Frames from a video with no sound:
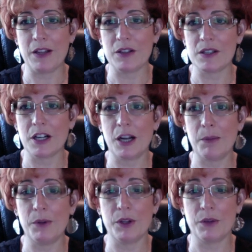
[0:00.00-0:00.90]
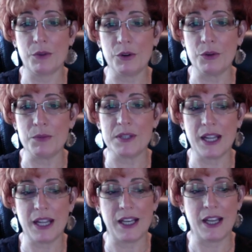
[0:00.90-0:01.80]
just a couple of the rooms.
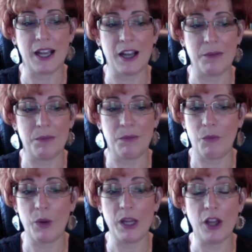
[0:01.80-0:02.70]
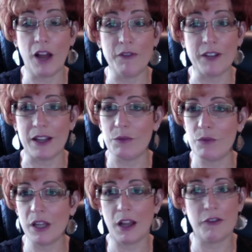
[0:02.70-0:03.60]
And we loved it. We
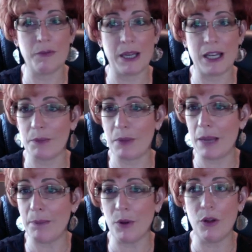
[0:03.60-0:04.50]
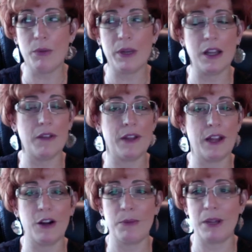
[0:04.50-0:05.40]
loved meeting the people. We loved the
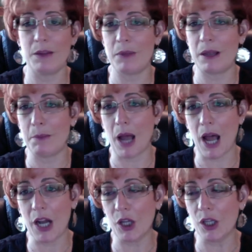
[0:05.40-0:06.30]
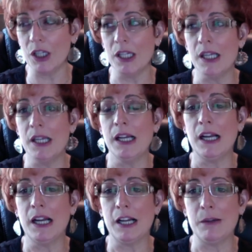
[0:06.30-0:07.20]
Airbnb model.
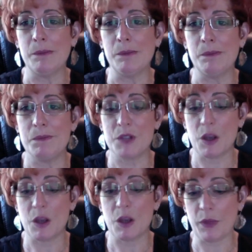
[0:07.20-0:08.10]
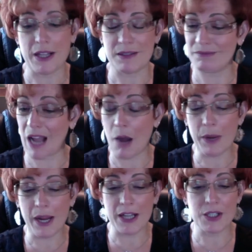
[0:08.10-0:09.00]
So that's how we
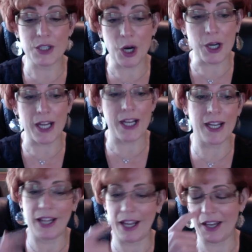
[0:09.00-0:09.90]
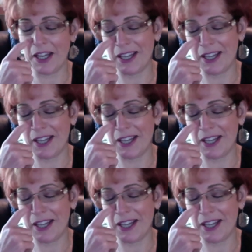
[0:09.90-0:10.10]
got started. And then it